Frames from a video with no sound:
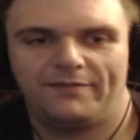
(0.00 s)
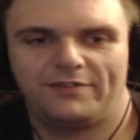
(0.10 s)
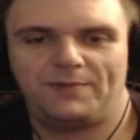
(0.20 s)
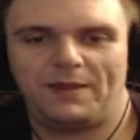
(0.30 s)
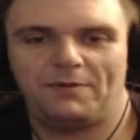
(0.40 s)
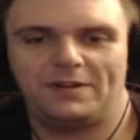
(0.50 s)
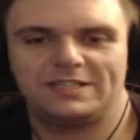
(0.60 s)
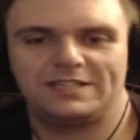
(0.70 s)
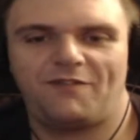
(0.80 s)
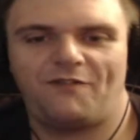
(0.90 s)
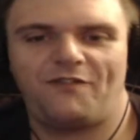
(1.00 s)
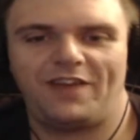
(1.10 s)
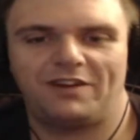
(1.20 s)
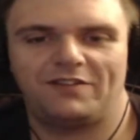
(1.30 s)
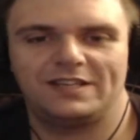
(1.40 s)
for people to just
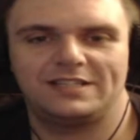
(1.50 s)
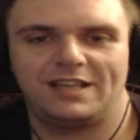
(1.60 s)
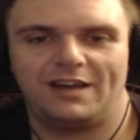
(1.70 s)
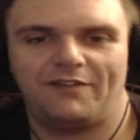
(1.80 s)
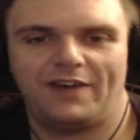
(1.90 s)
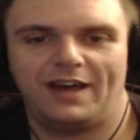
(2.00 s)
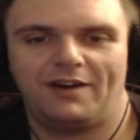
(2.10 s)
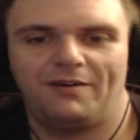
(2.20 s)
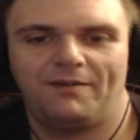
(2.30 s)
figure this stuff out.